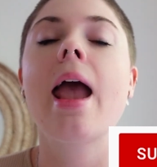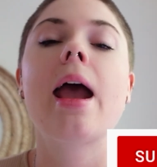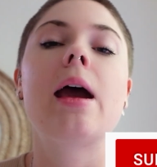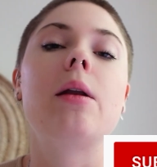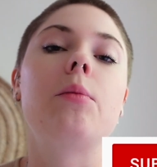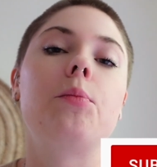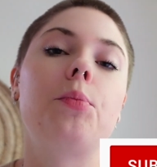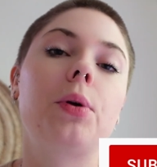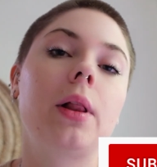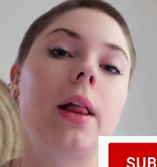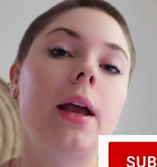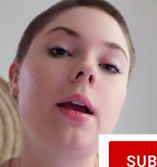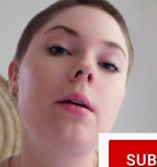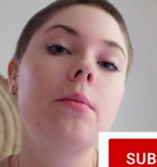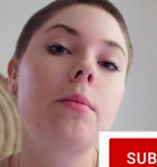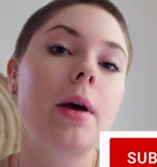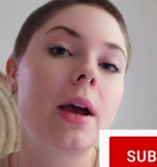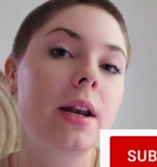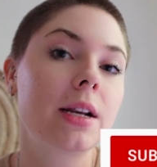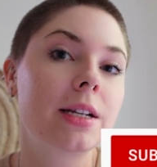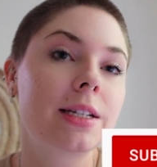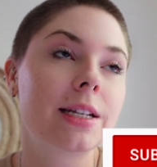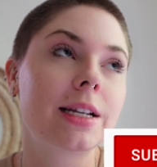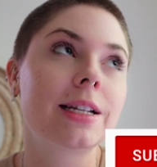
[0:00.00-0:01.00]
and plant
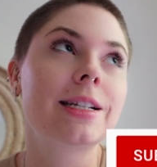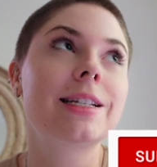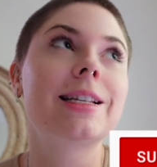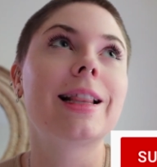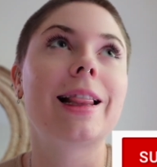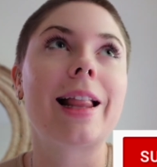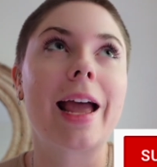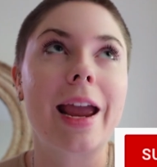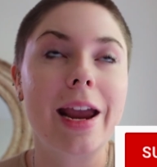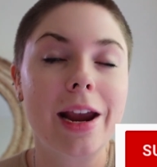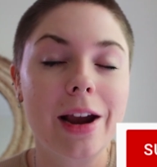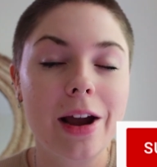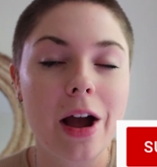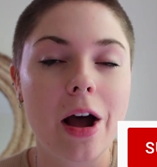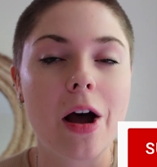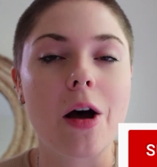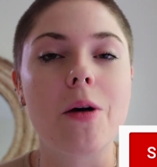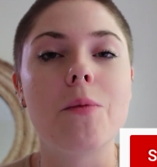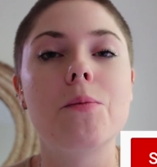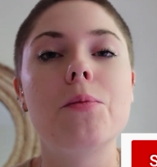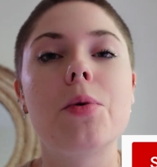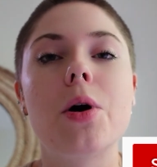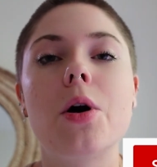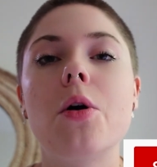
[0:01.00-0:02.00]
medicines like
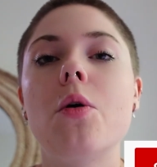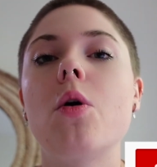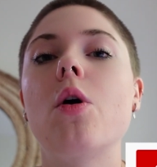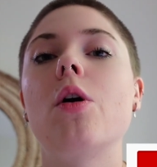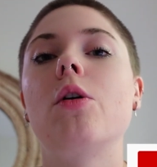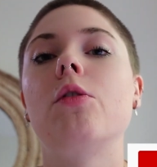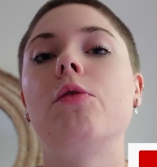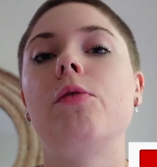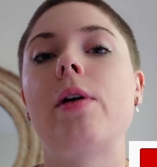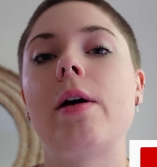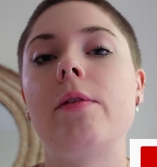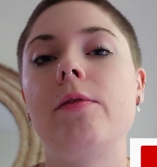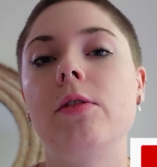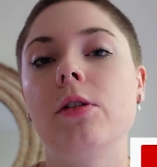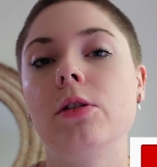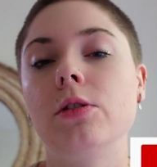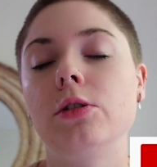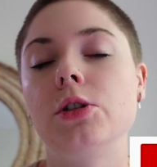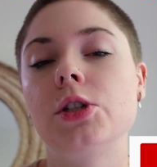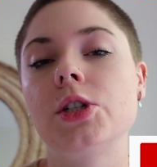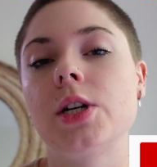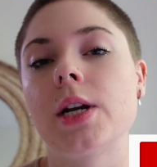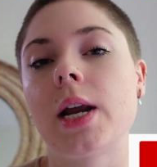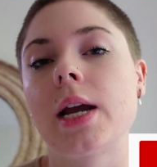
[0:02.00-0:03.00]
Kambo are
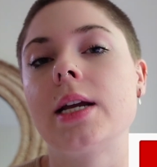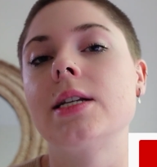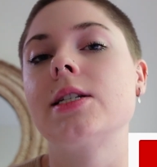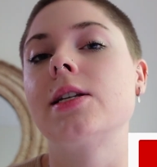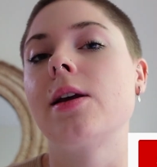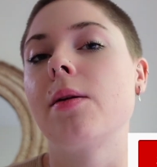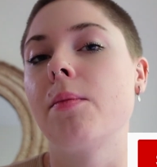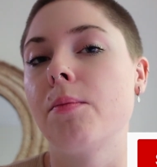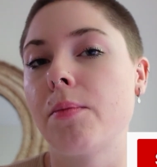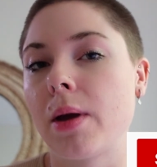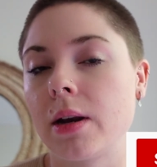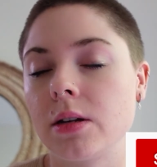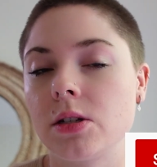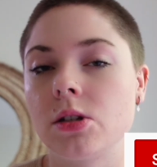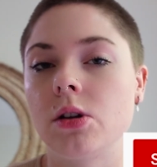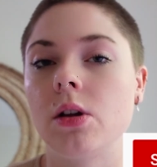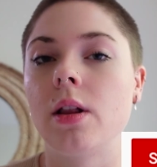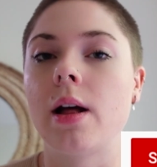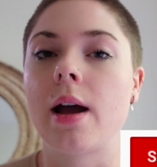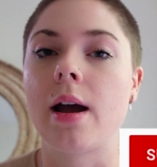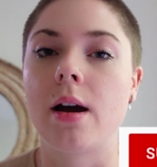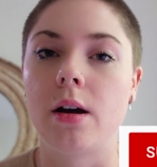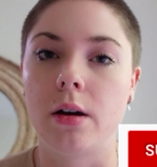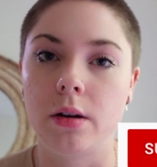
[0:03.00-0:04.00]
revolutionizing mental
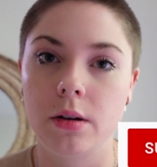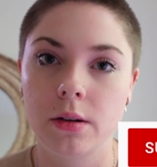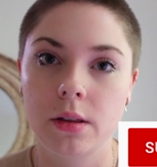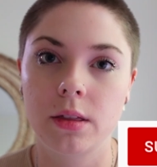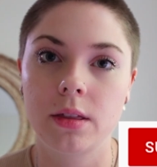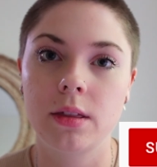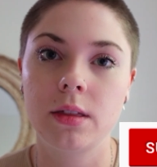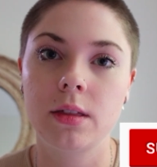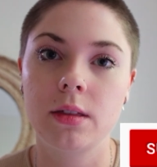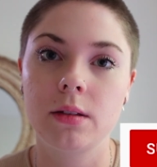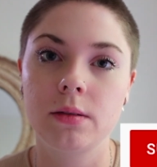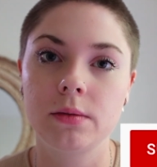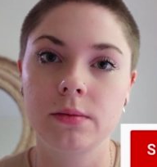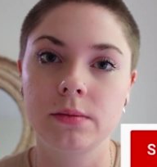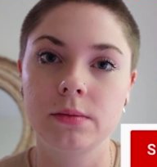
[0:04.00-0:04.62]
health.